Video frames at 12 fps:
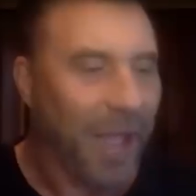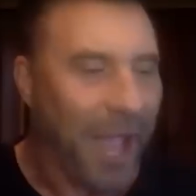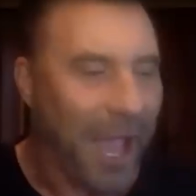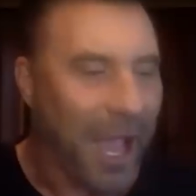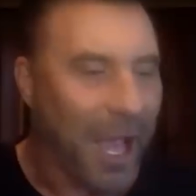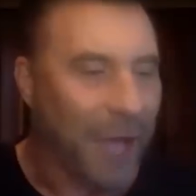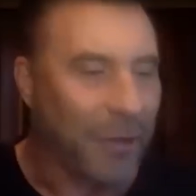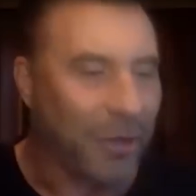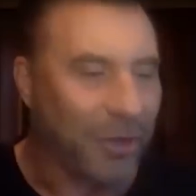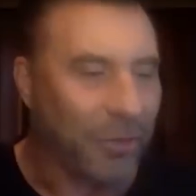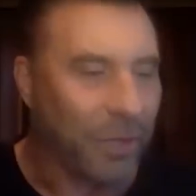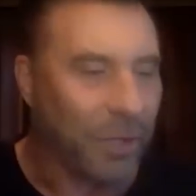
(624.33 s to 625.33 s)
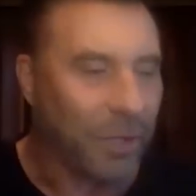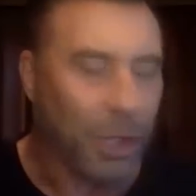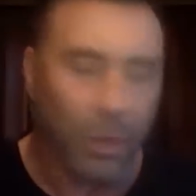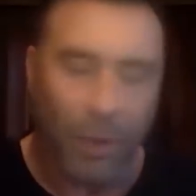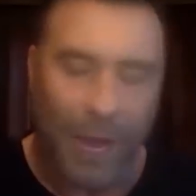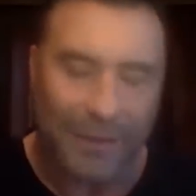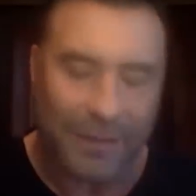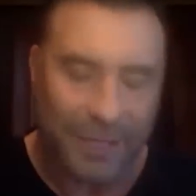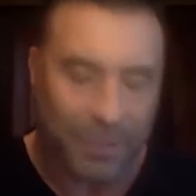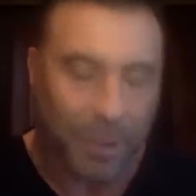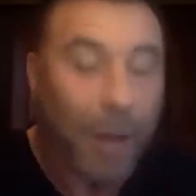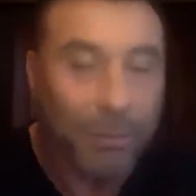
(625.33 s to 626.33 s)
and you know I,
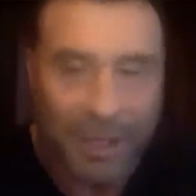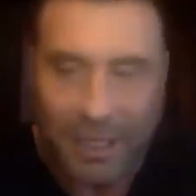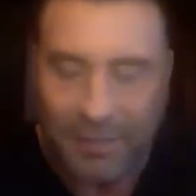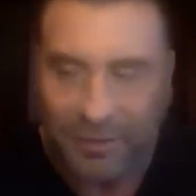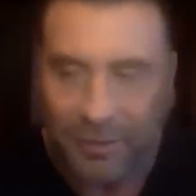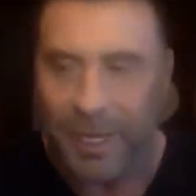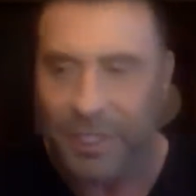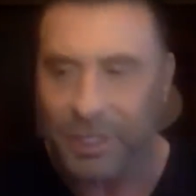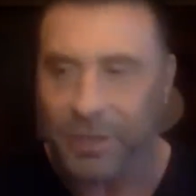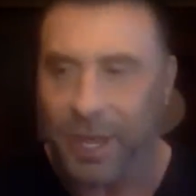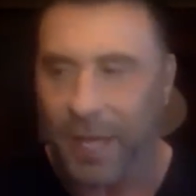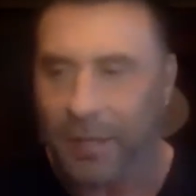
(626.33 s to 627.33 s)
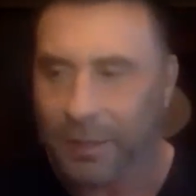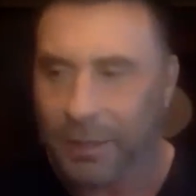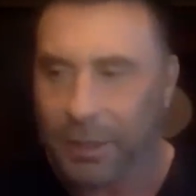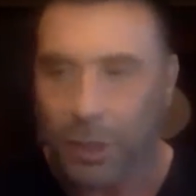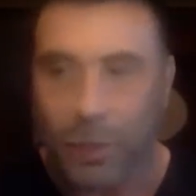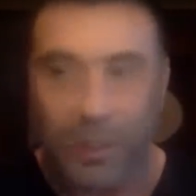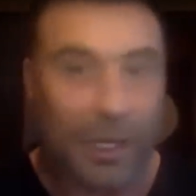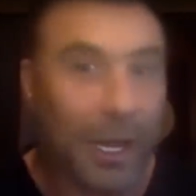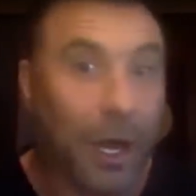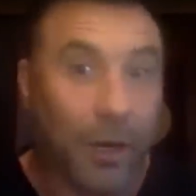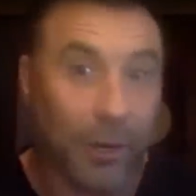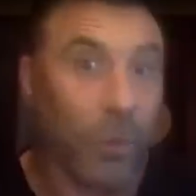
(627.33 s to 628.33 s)
it's public information that you and
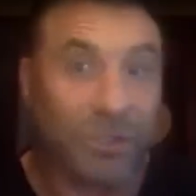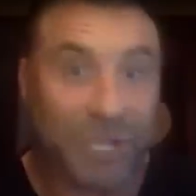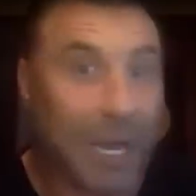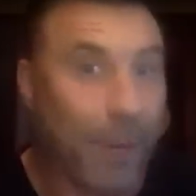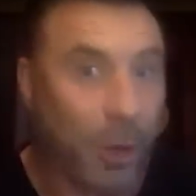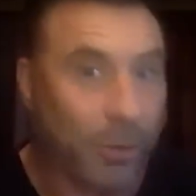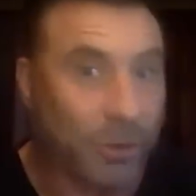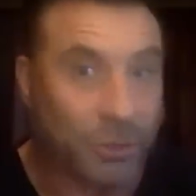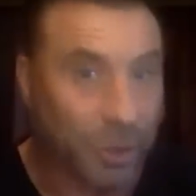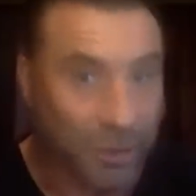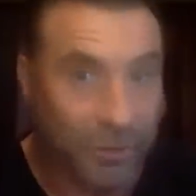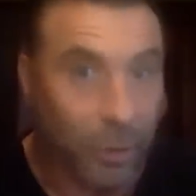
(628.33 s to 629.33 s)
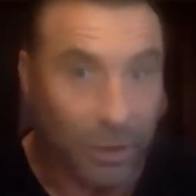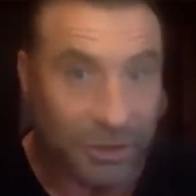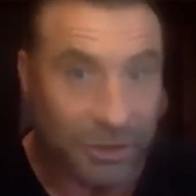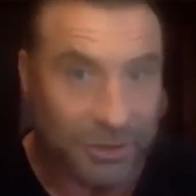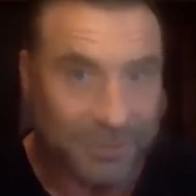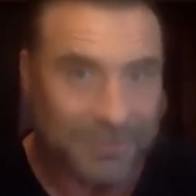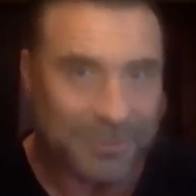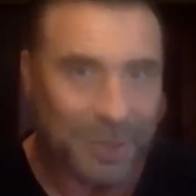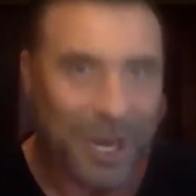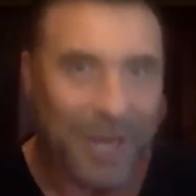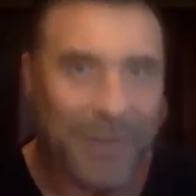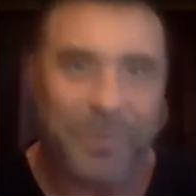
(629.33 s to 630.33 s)
Laird at one time almost were divorced,
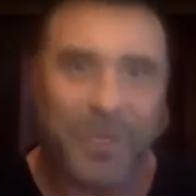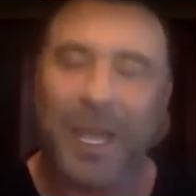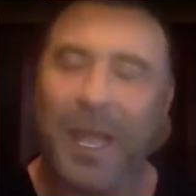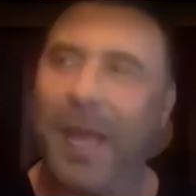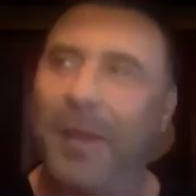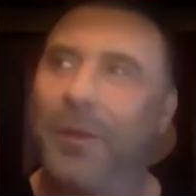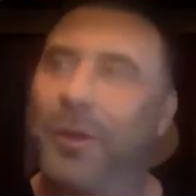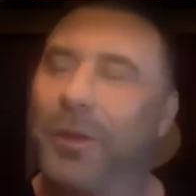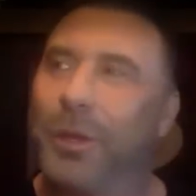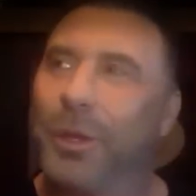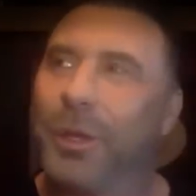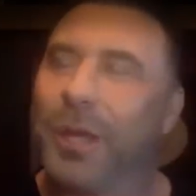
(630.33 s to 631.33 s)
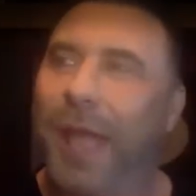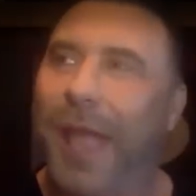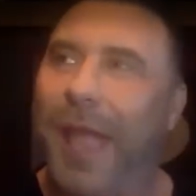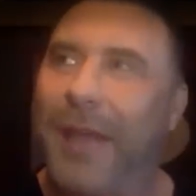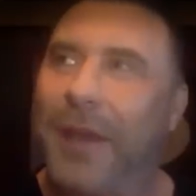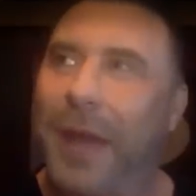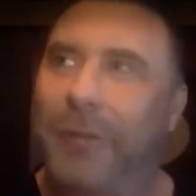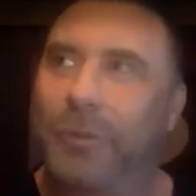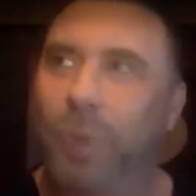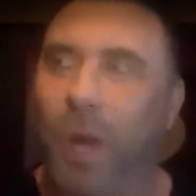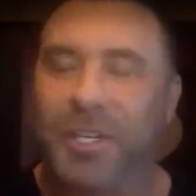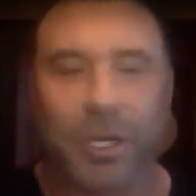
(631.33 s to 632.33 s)
yep. right? And and I
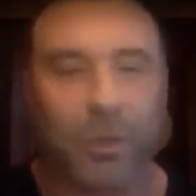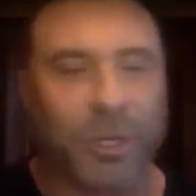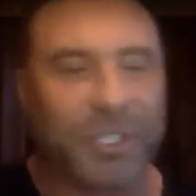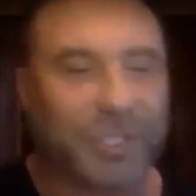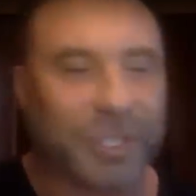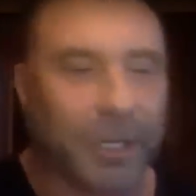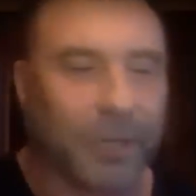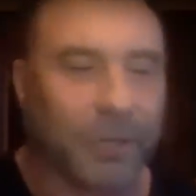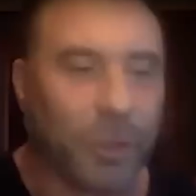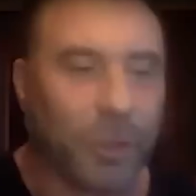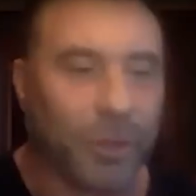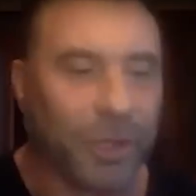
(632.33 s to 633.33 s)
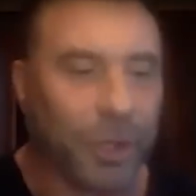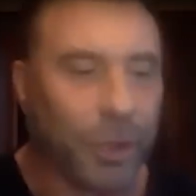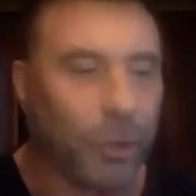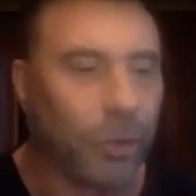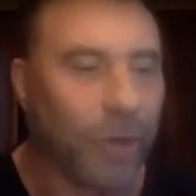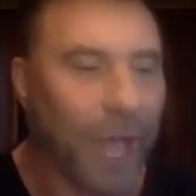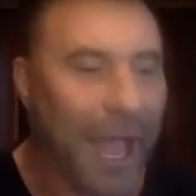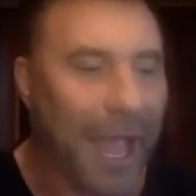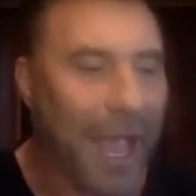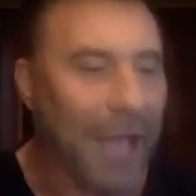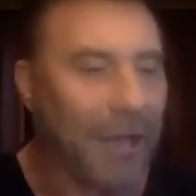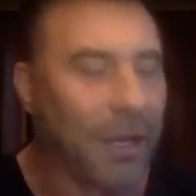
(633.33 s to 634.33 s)
was watching a recent interview with you,
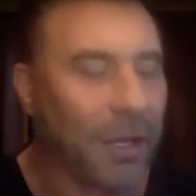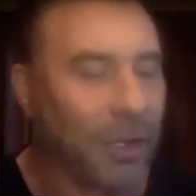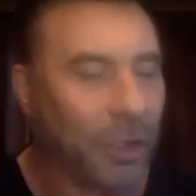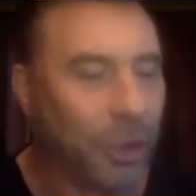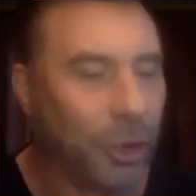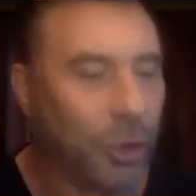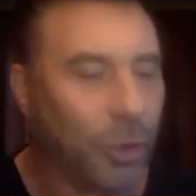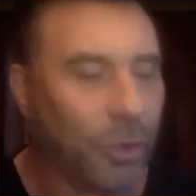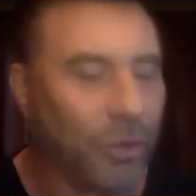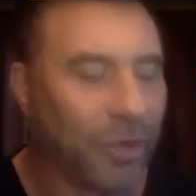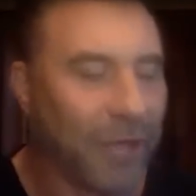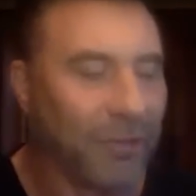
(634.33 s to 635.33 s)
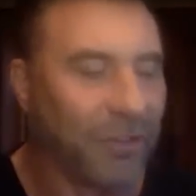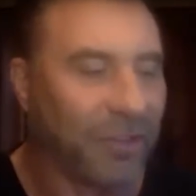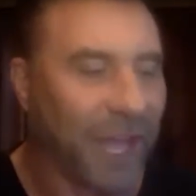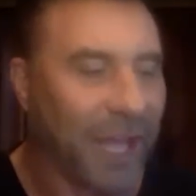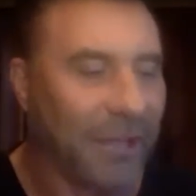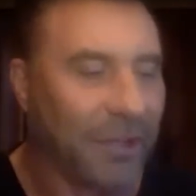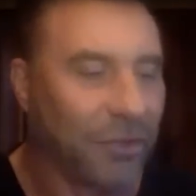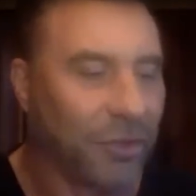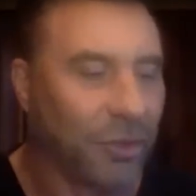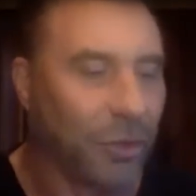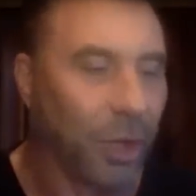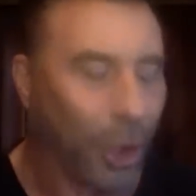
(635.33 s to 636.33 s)
and you had said
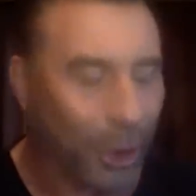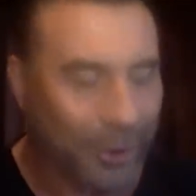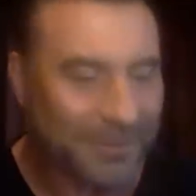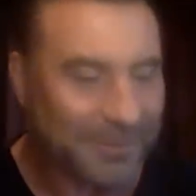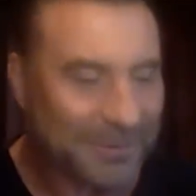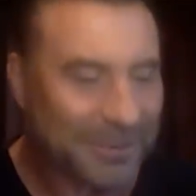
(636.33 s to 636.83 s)
to her,